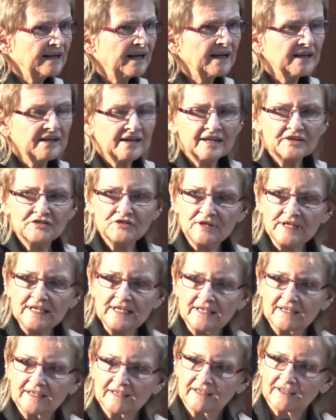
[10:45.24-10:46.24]
I
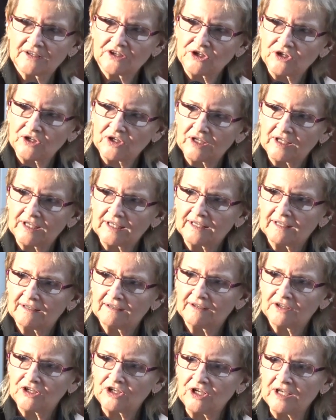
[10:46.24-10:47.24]
think
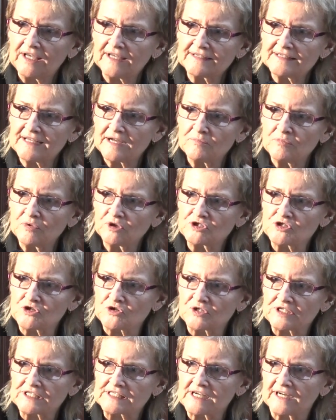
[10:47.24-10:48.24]
he and Doug
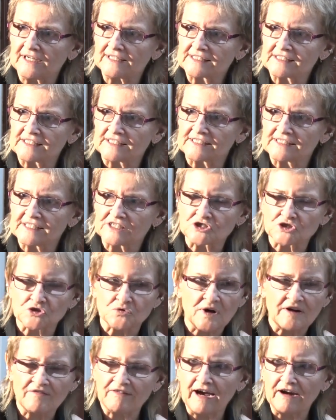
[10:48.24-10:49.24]
Woodsell discussed this
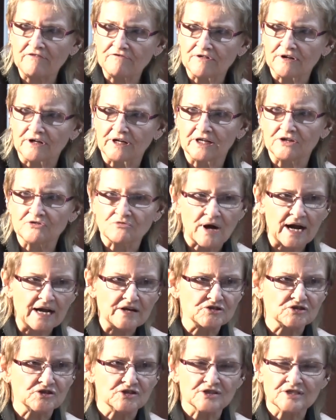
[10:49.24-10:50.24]
issue of African
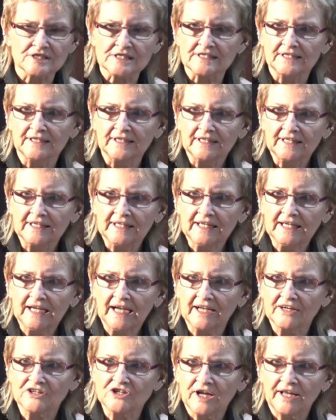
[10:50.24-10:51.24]
writers,
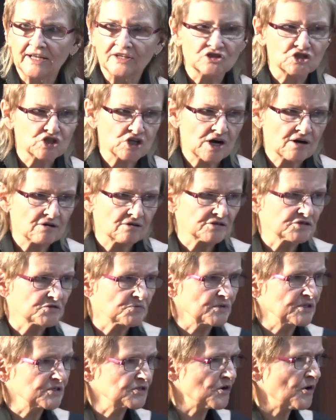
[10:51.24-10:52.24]
and
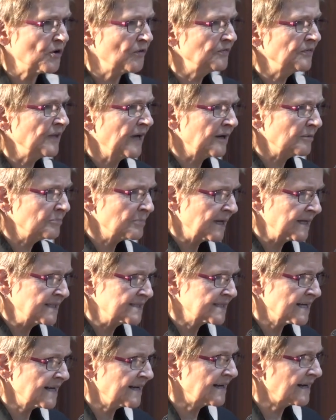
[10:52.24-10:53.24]
Charles resolved that by
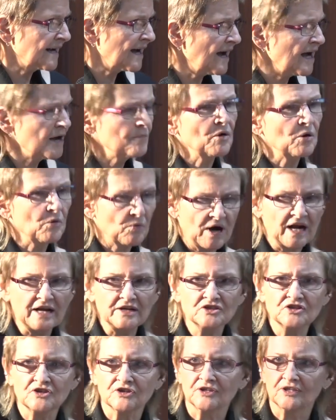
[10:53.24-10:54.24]
saying, I'm a
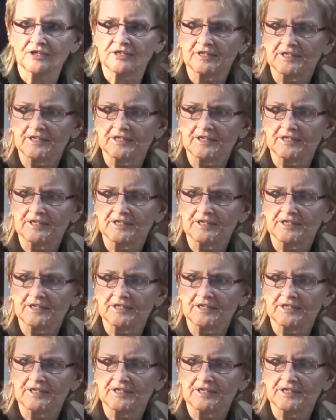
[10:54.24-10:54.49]
writer.